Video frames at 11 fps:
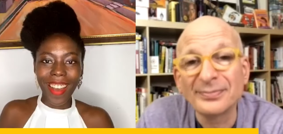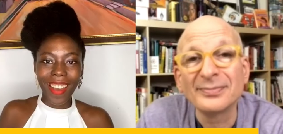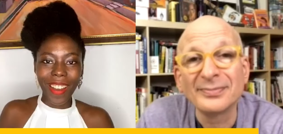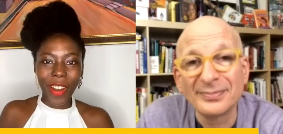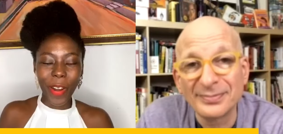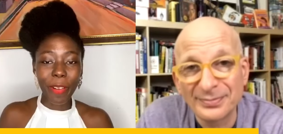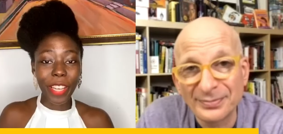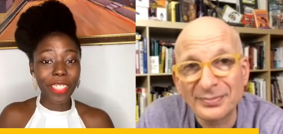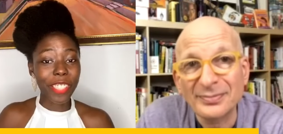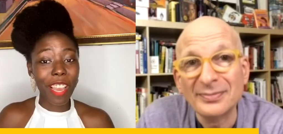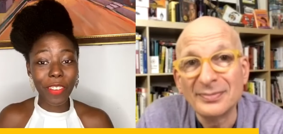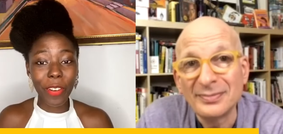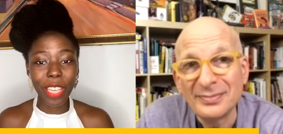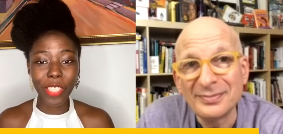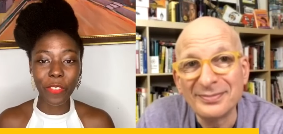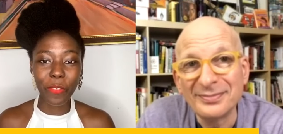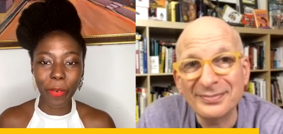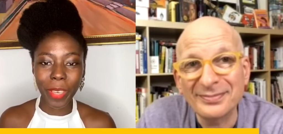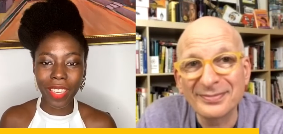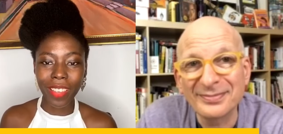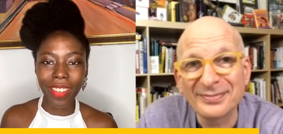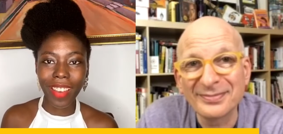Speaker 1: Oh my God, do you have a question for me?
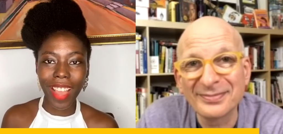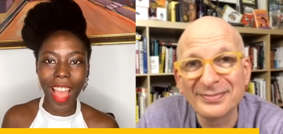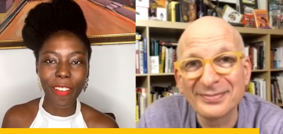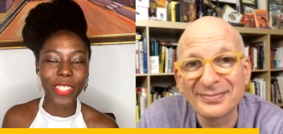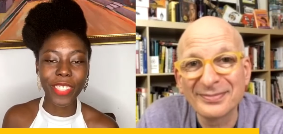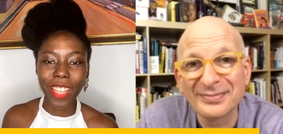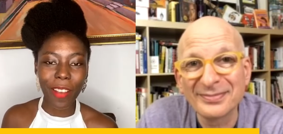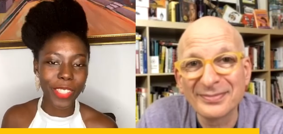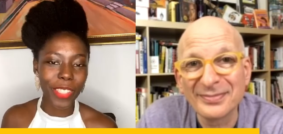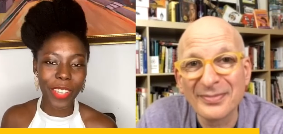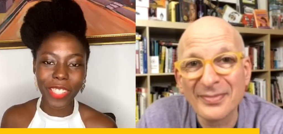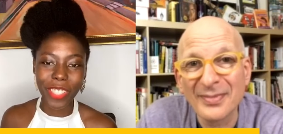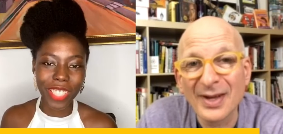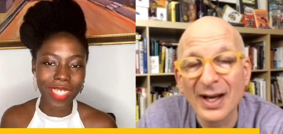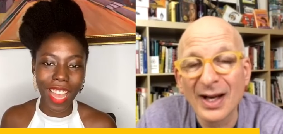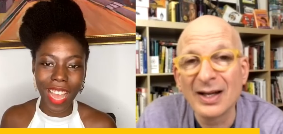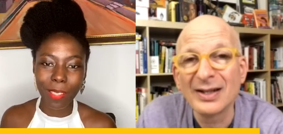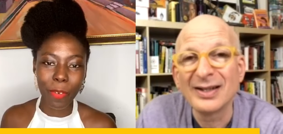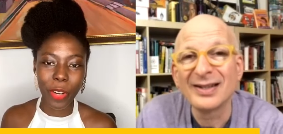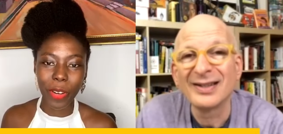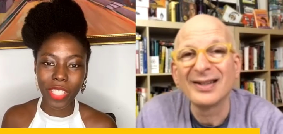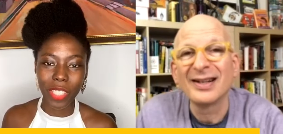I was I was going to just ask more
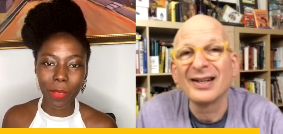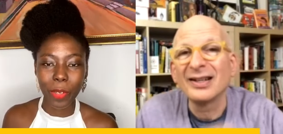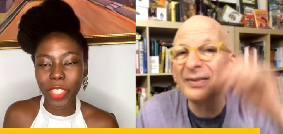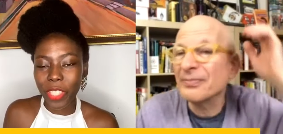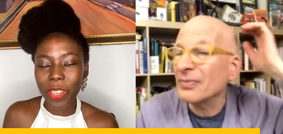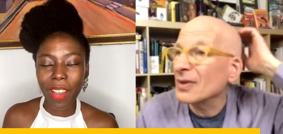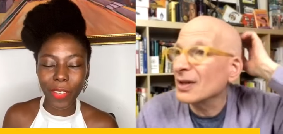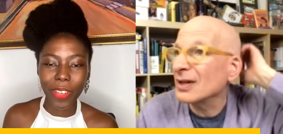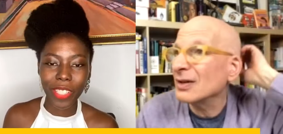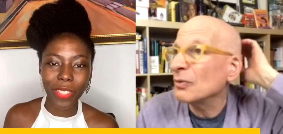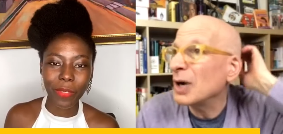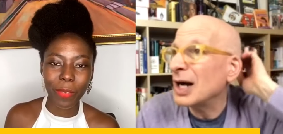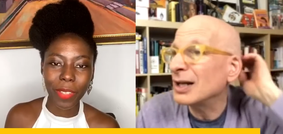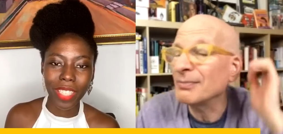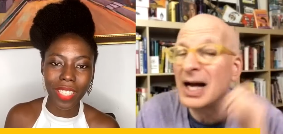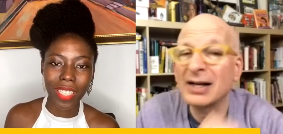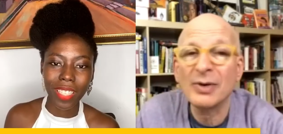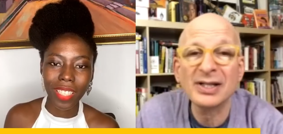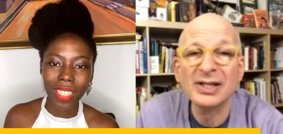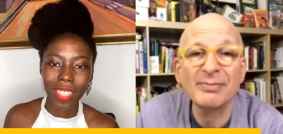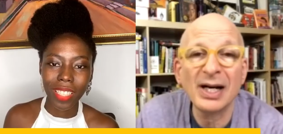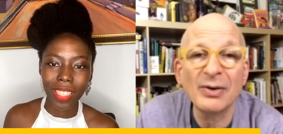questions, but do you
Speaker 2: have a question? Well, my question
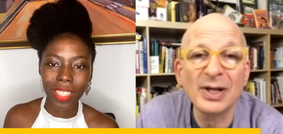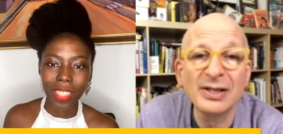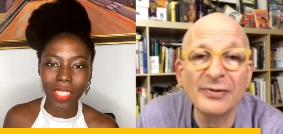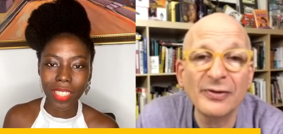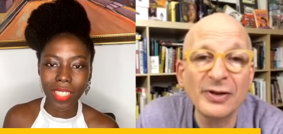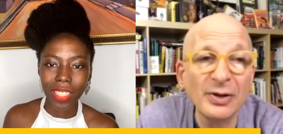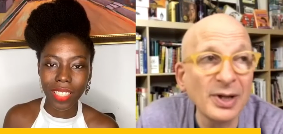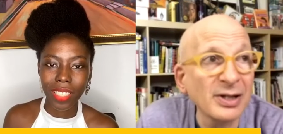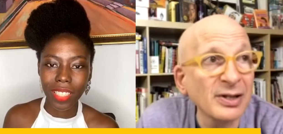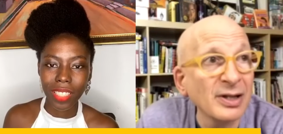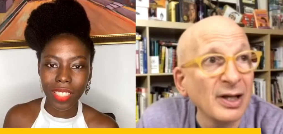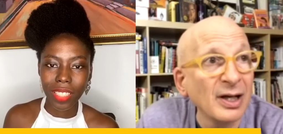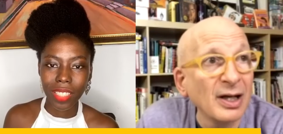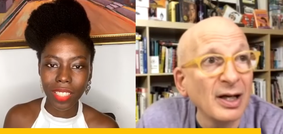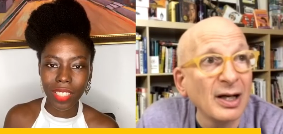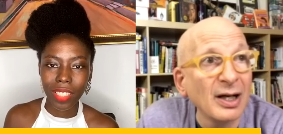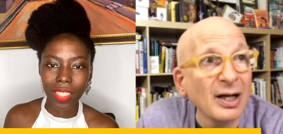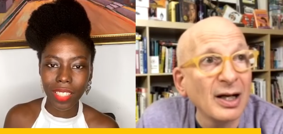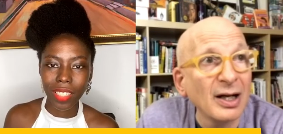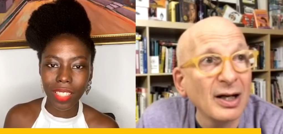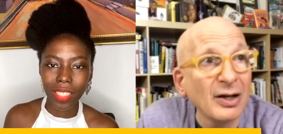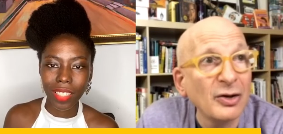my question for you is
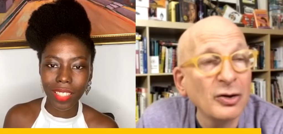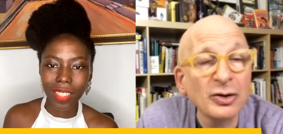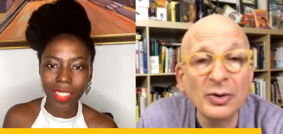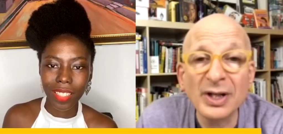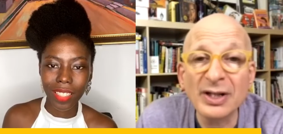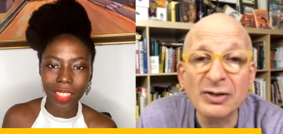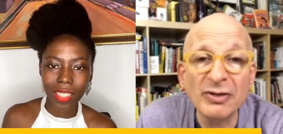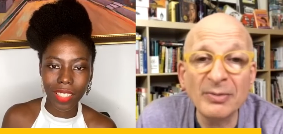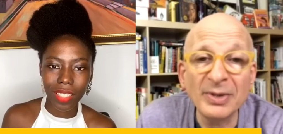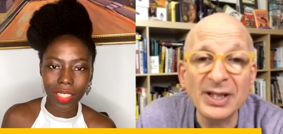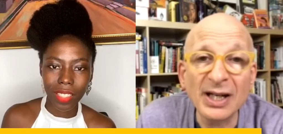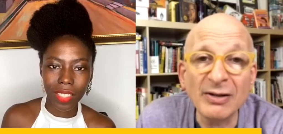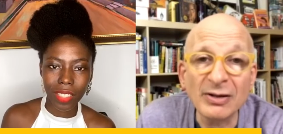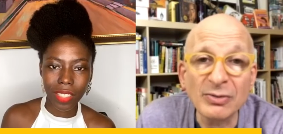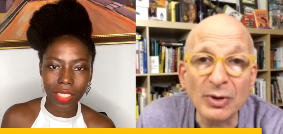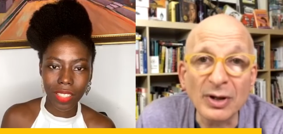you're doing extremely generous work.